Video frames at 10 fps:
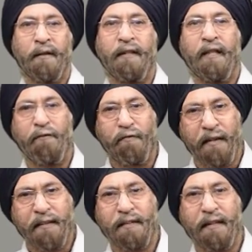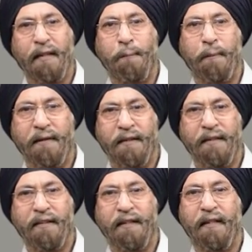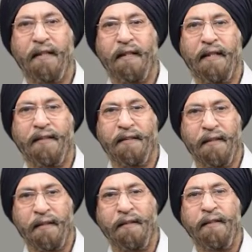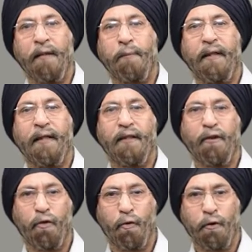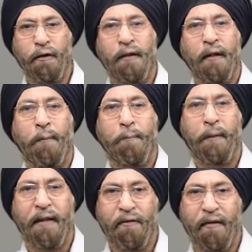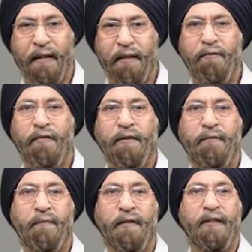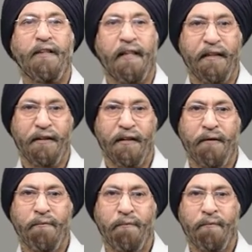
The effects that depressants generally exert may include pain relief, sedation,